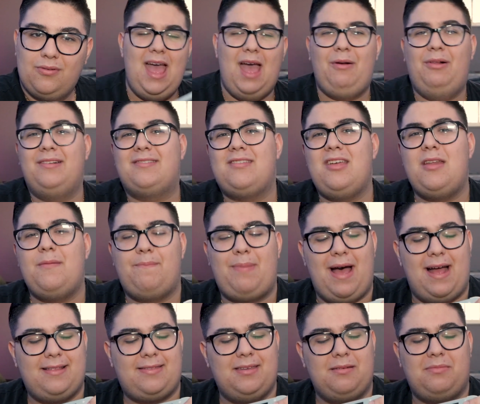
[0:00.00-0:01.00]
And well, it's not a
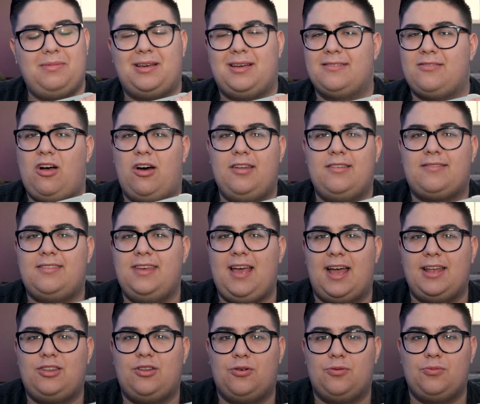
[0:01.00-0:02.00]
bad thing because honestly,
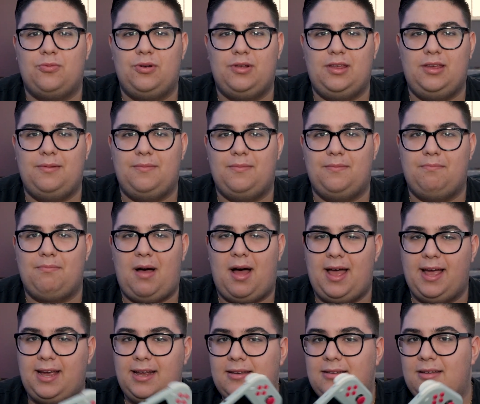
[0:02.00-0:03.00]
I don't really
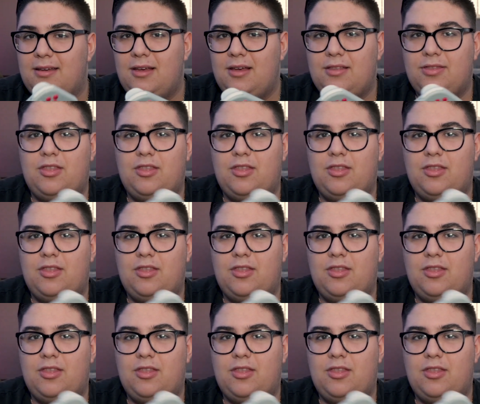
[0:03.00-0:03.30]
mind